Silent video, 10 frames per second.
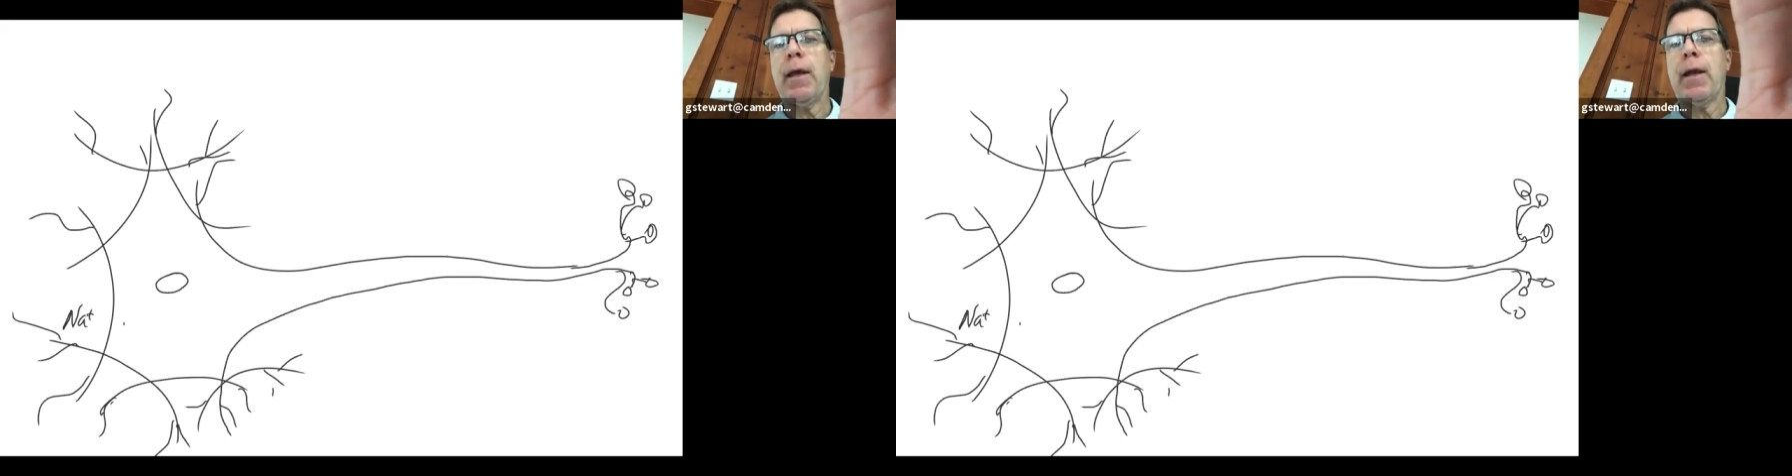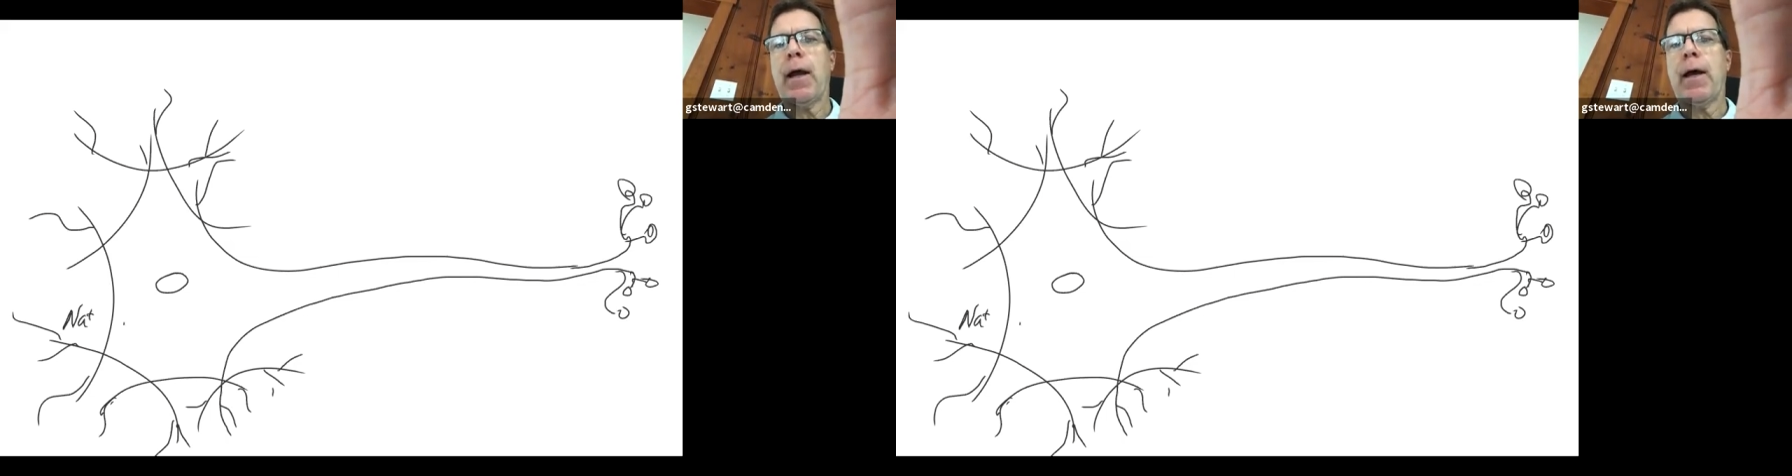
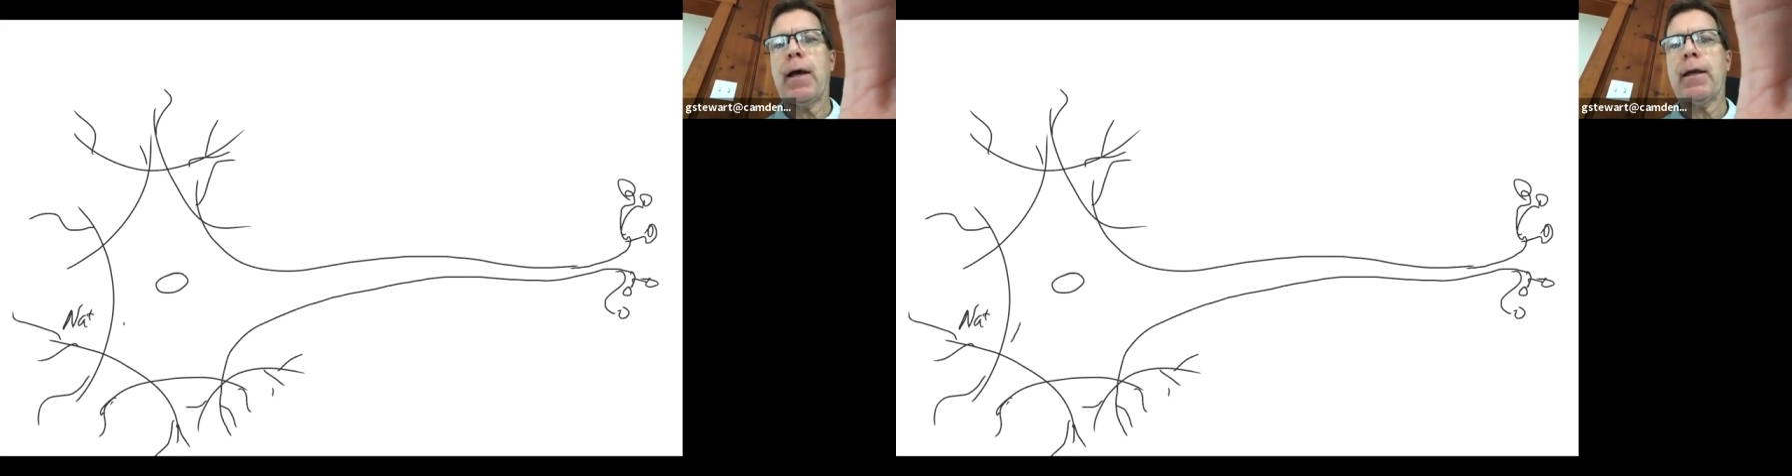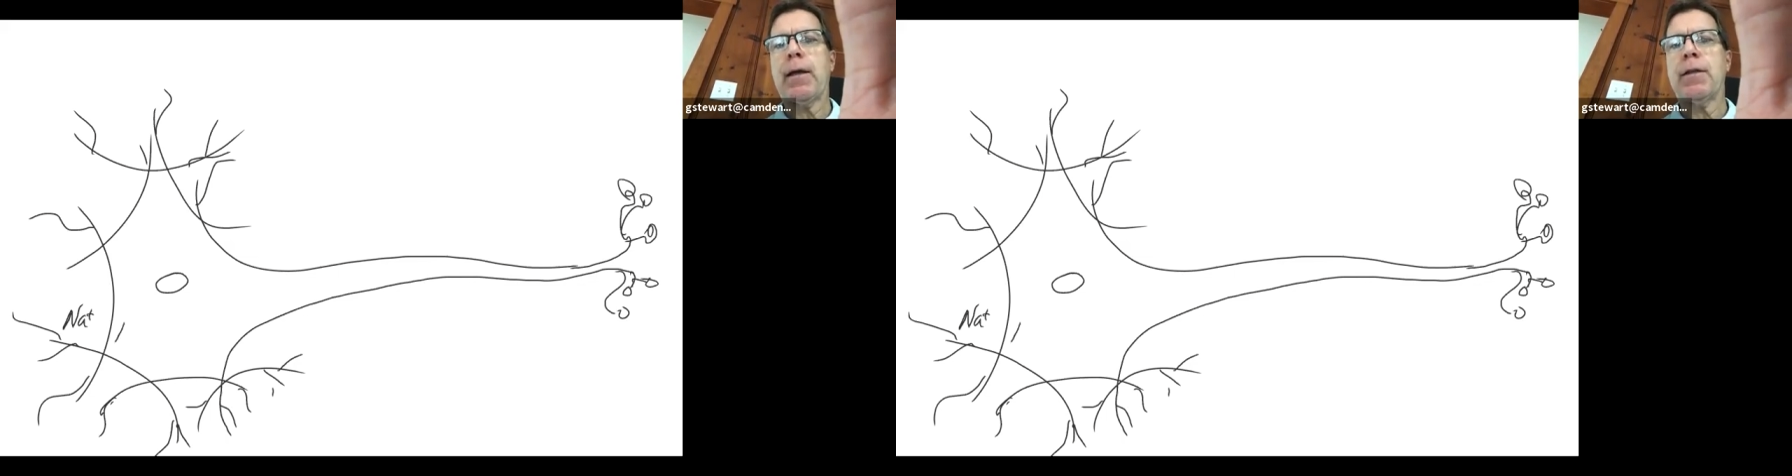and a
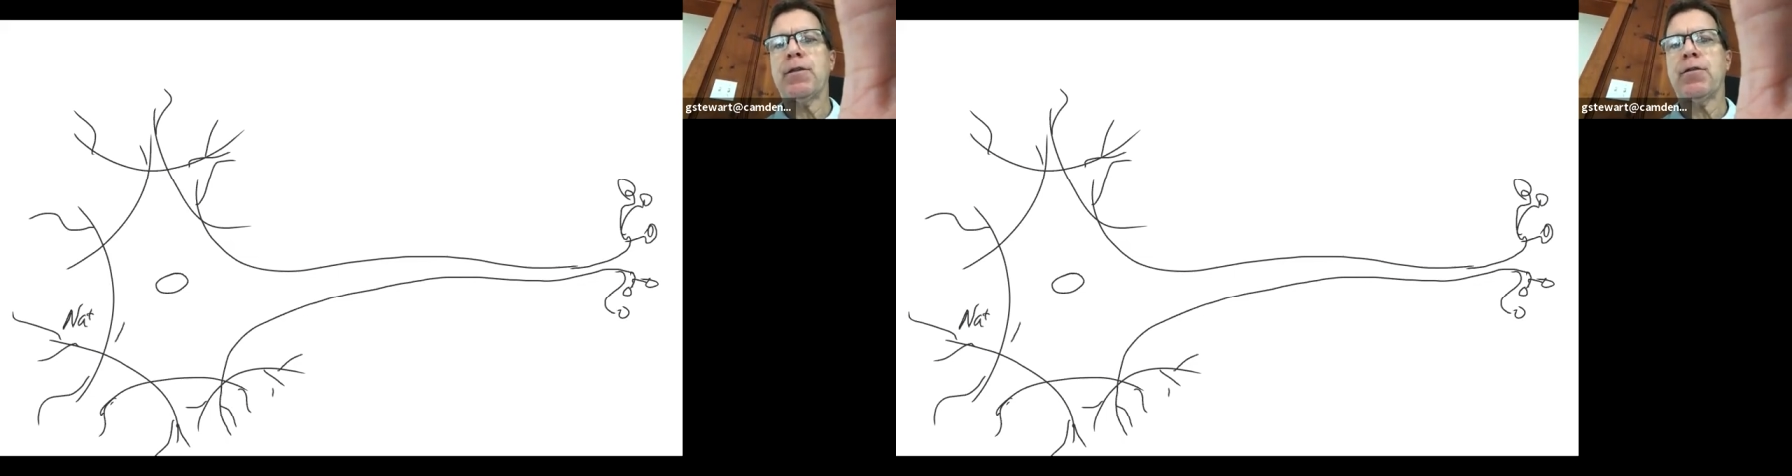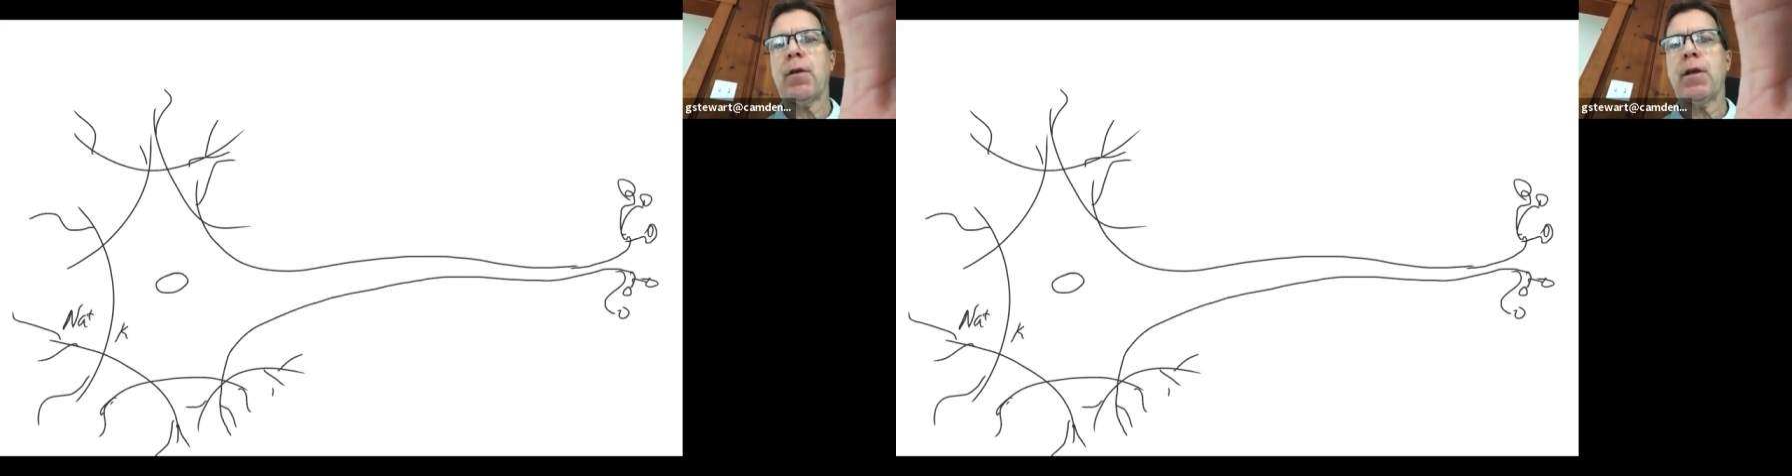high
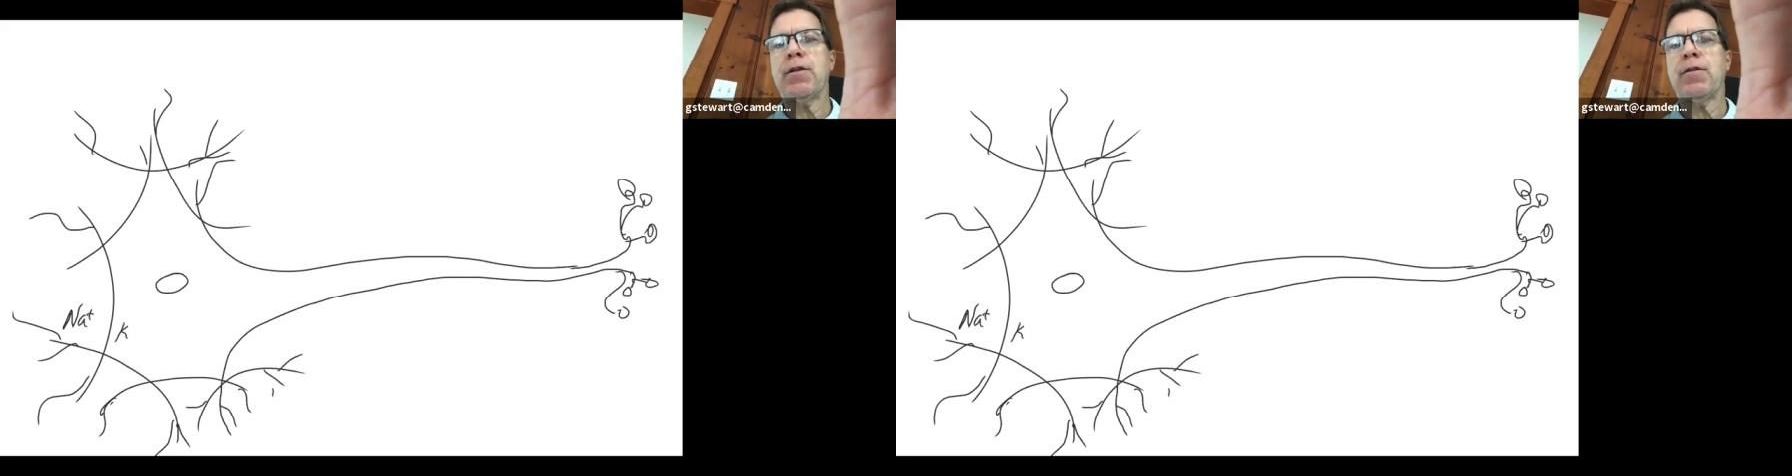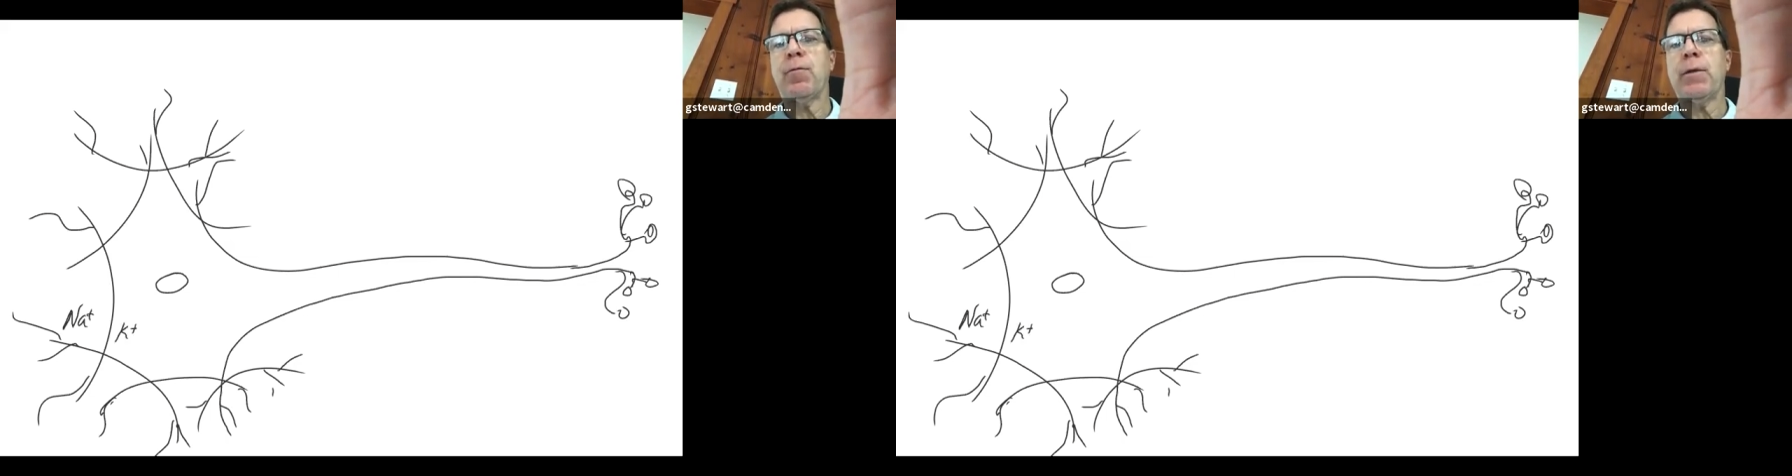concentration of